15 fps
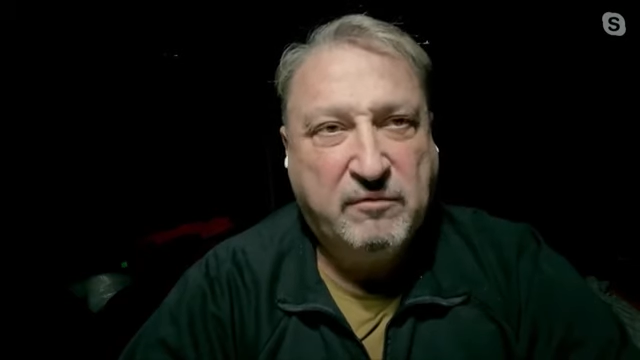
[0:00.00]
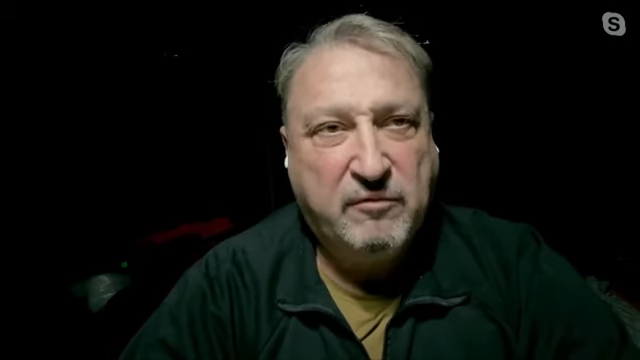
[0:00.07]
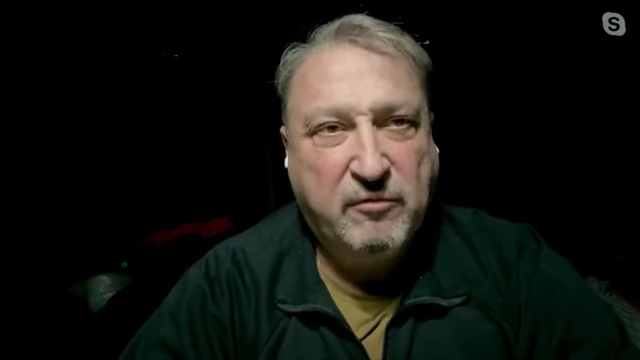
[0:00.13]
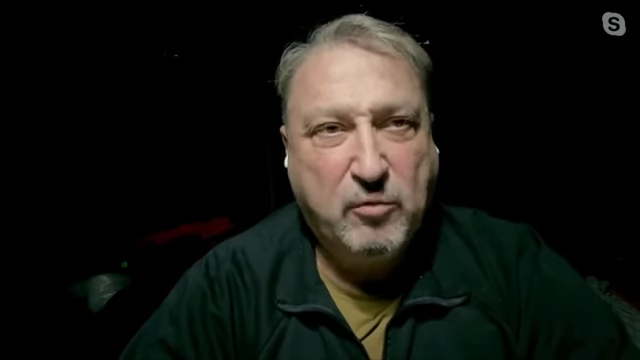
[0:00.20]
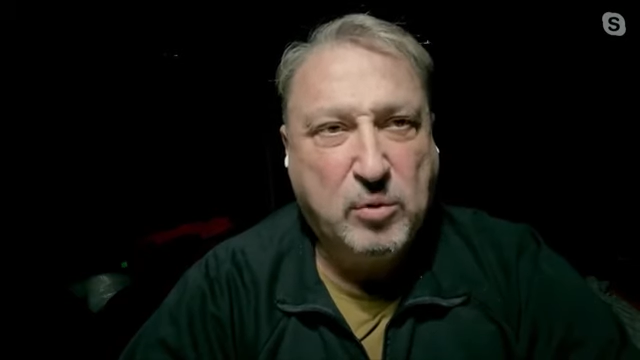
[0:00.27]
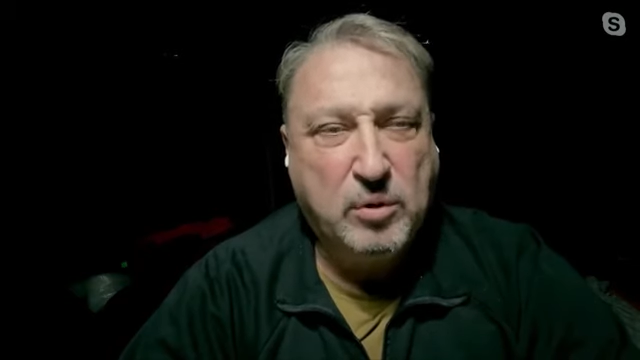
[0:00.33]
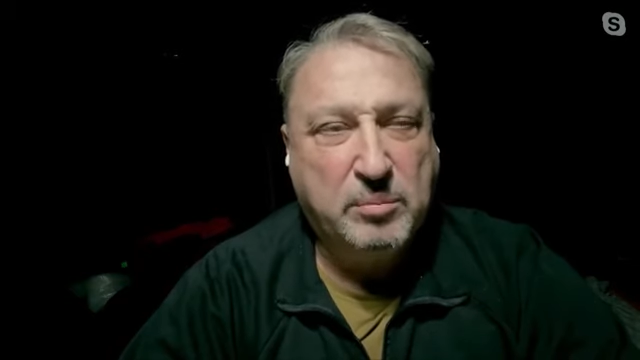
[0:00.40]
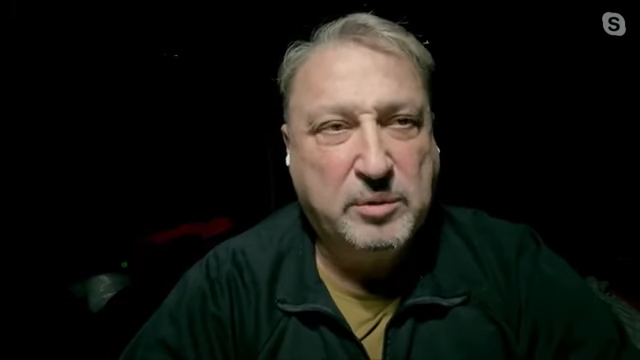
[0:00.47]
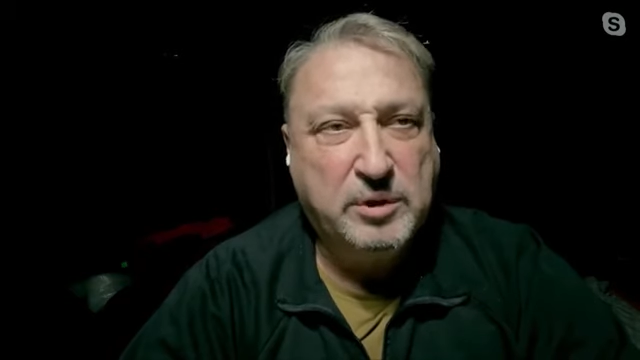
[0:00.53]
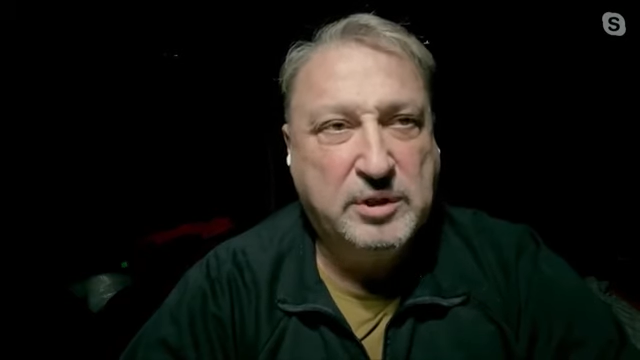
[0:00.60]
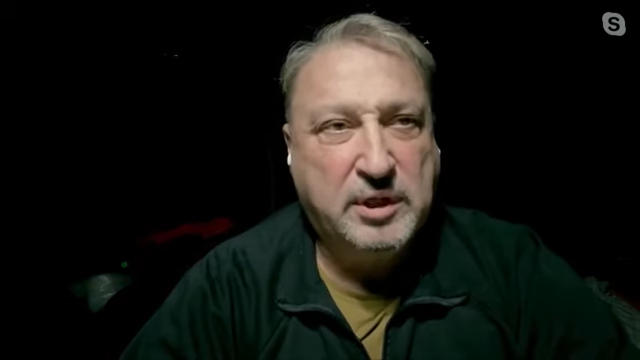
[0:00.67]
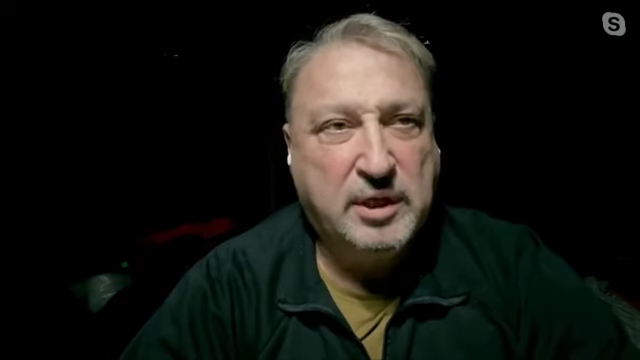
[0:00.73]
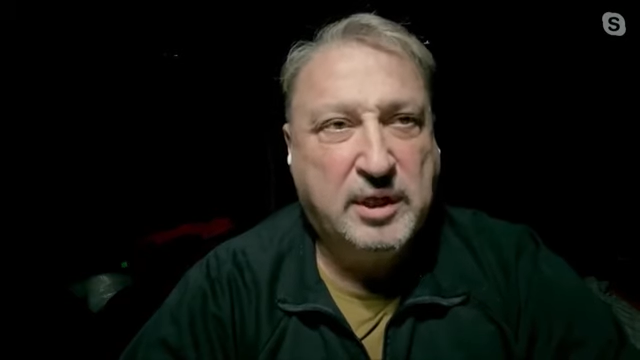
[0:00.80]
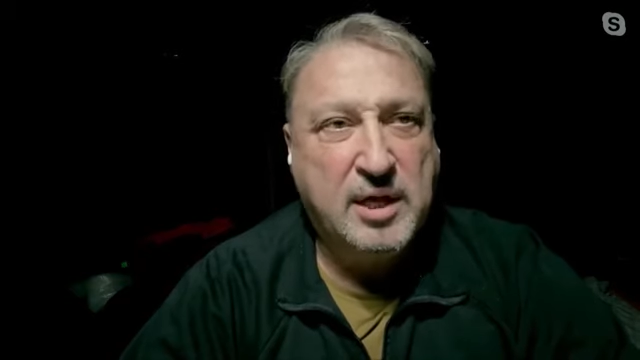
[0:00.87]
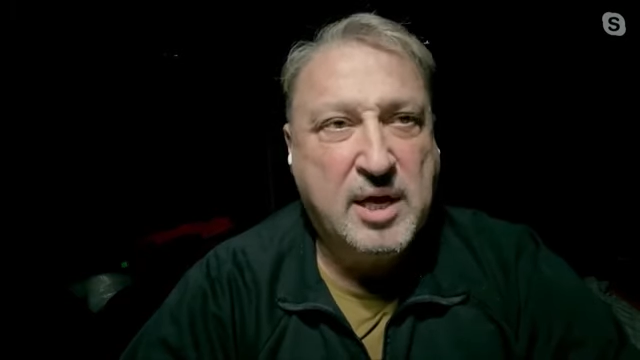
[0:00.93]
foreign
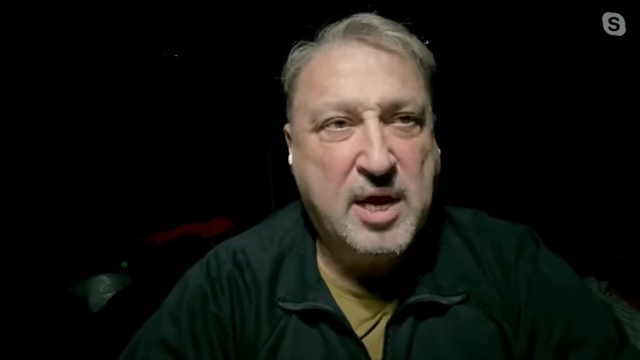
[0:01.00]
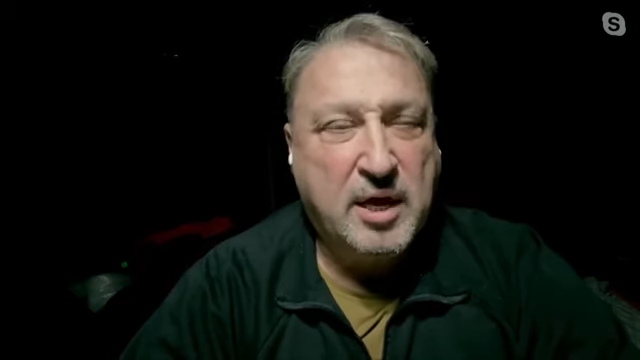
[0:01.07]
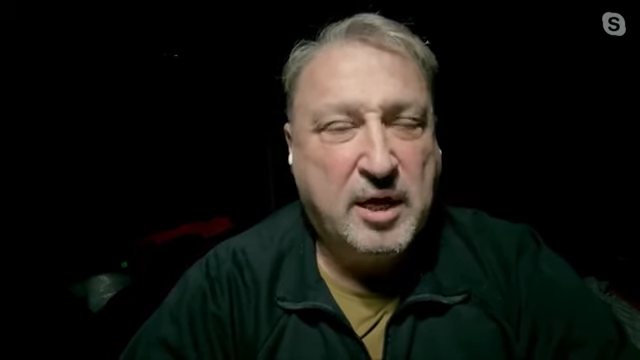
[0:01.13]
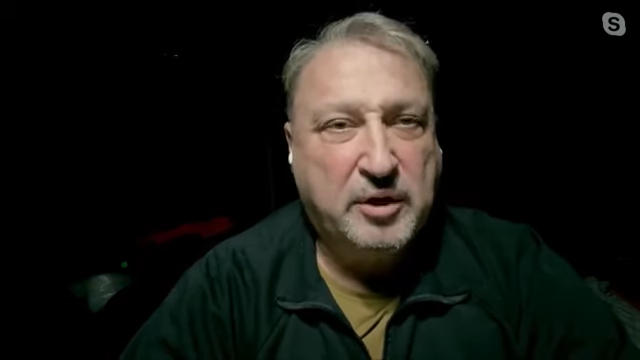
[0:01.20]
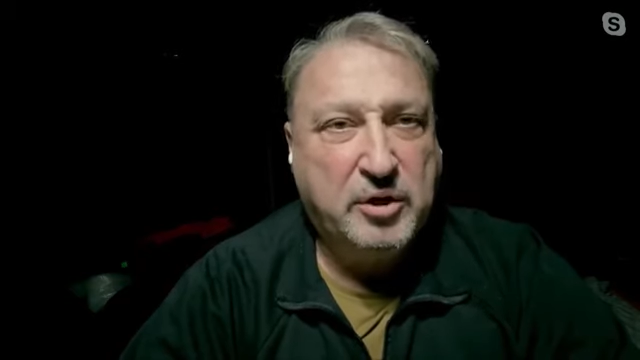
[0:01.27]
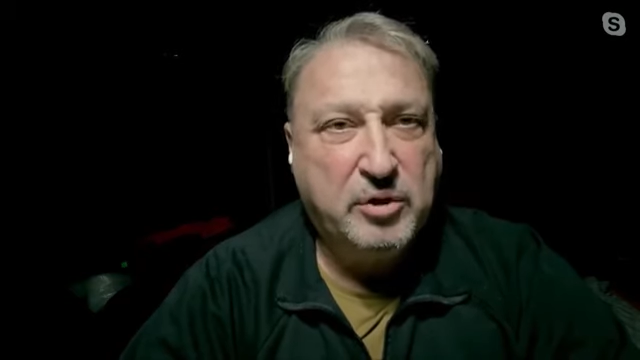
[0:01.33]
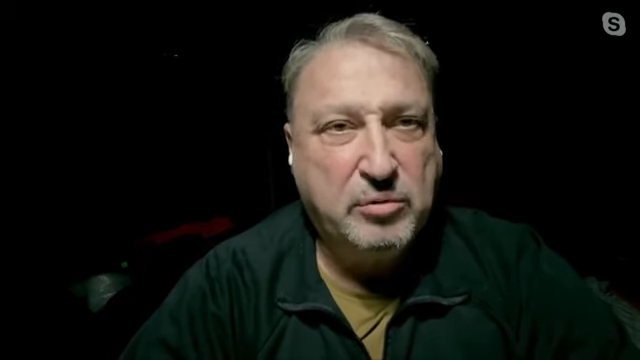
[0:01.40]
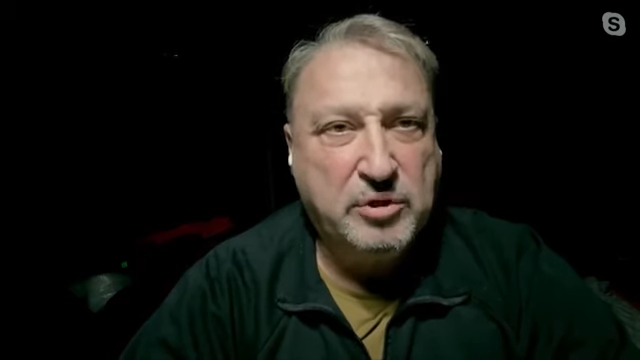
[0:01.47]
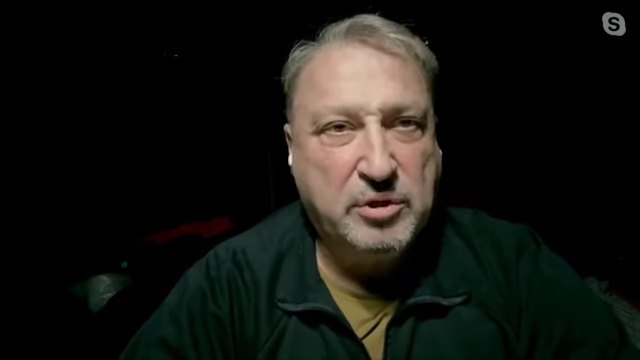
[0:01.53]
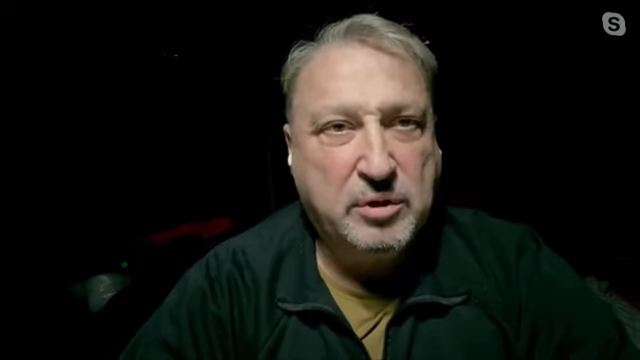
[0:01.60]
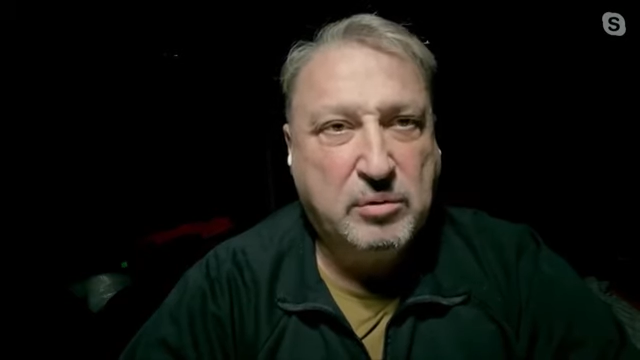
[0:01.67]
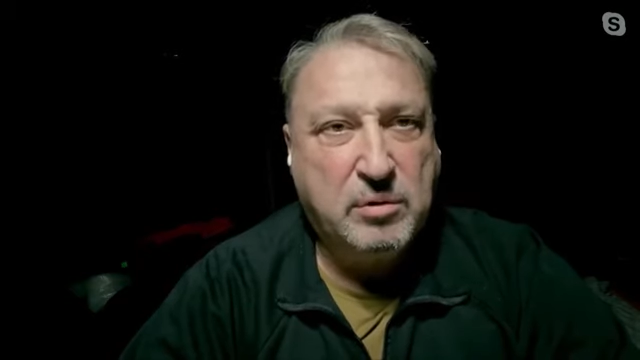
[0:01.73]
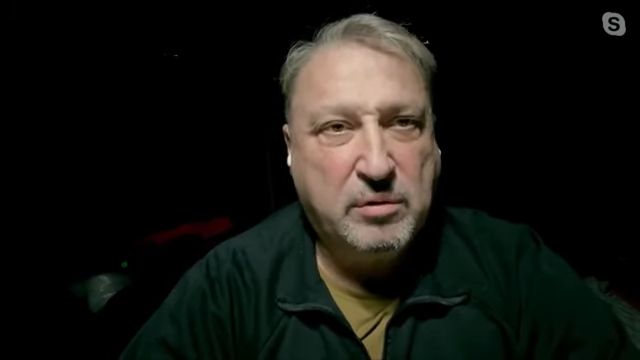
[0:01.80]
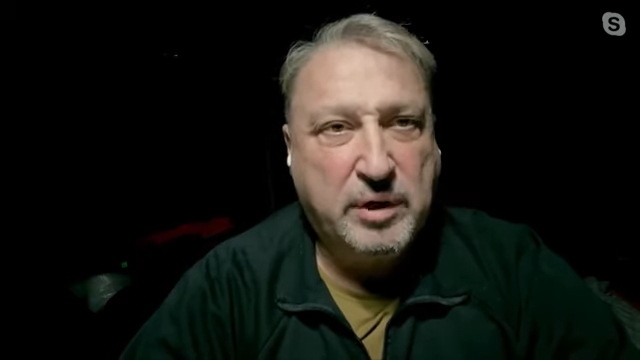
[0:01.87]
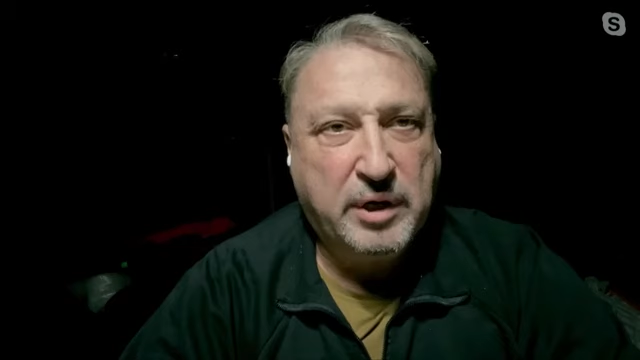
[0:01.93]
missile, accusing
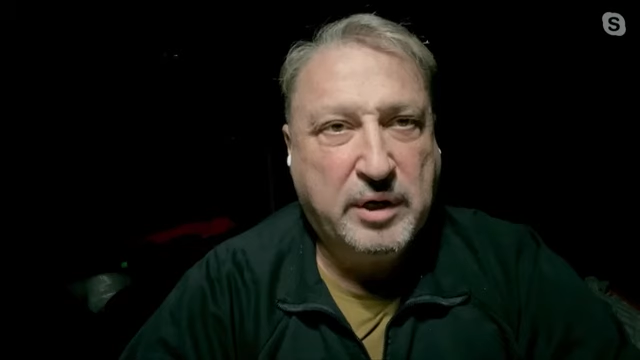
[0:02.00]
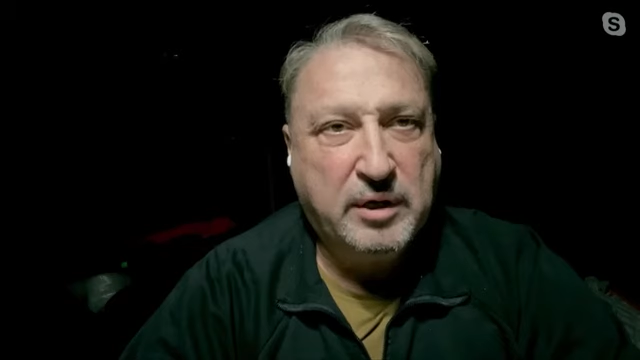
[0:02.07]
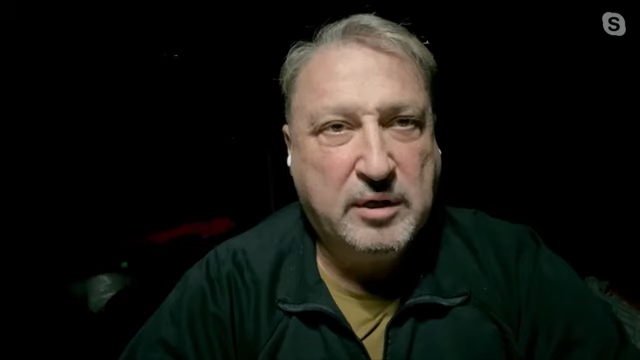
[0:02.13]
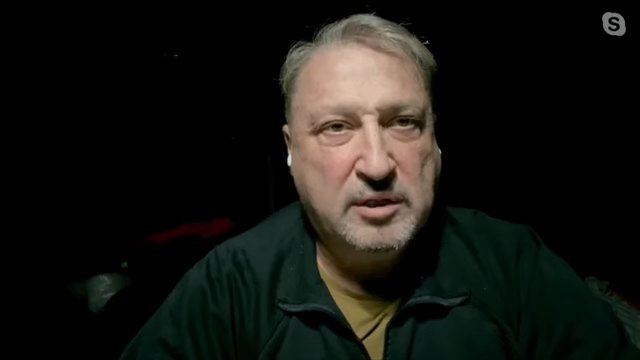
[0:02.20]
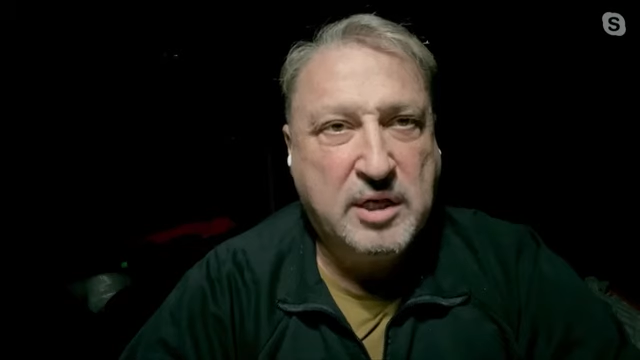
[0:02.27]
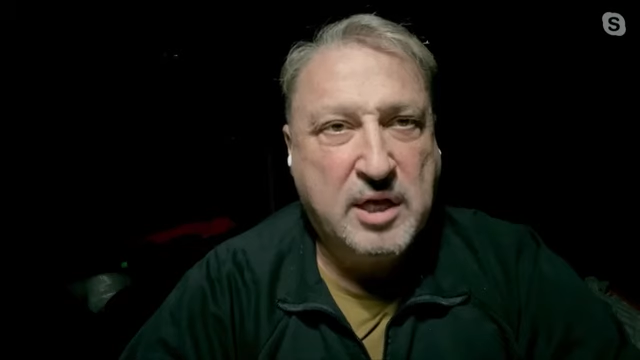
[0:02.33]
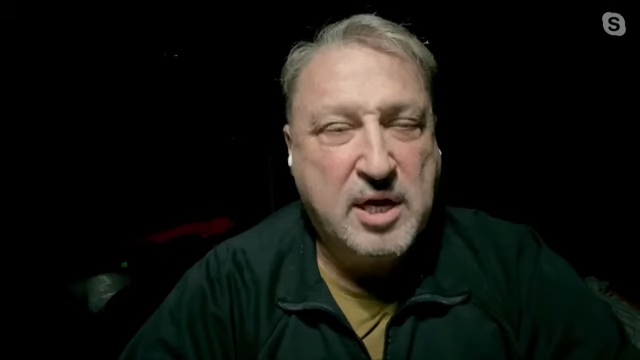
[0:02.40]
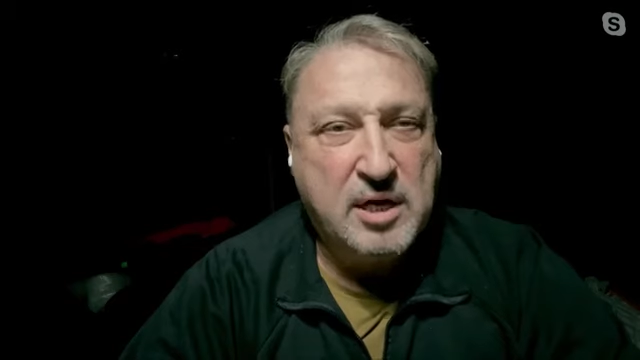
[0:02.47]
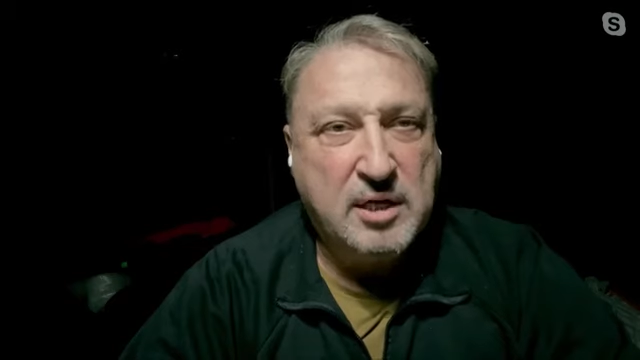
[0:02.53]
Ukrainians